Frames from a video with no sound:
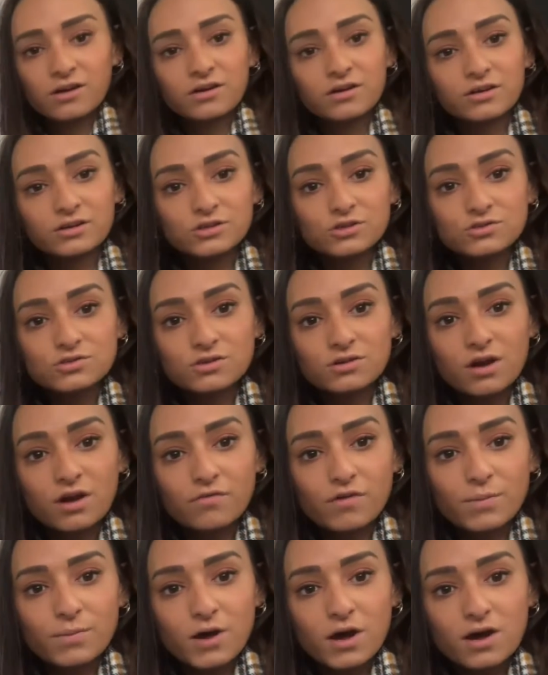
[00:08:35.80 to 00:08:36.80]
Using our
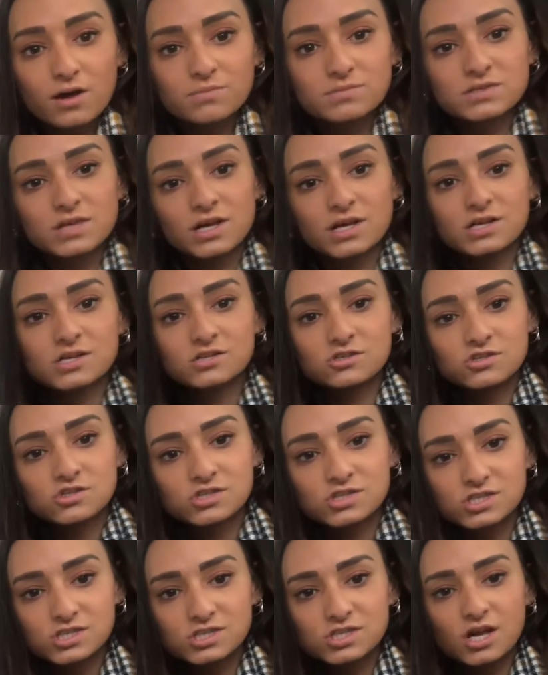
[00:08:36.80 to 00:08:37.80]
robot arms.
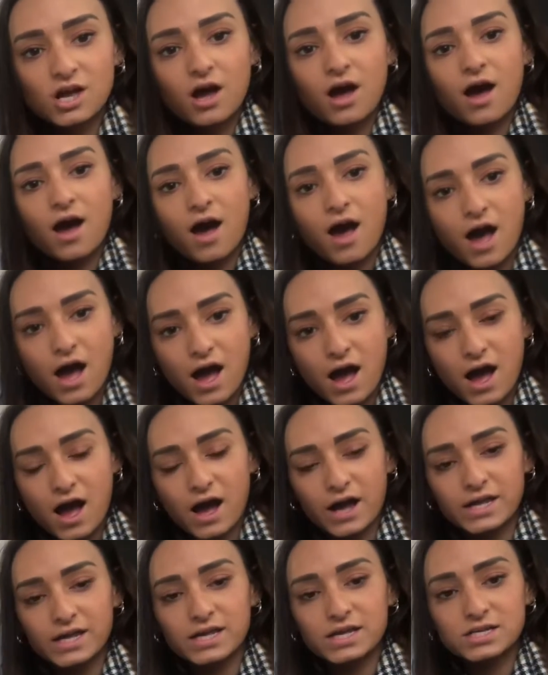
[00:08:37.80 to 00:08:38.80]

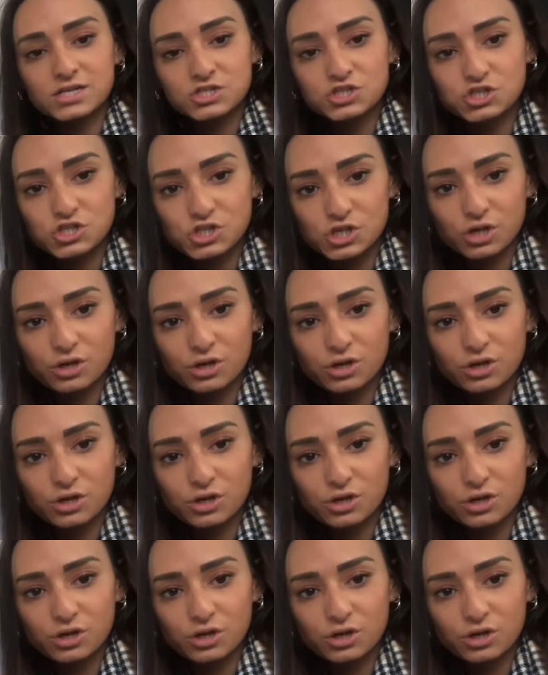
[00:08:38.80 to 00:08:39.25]
It.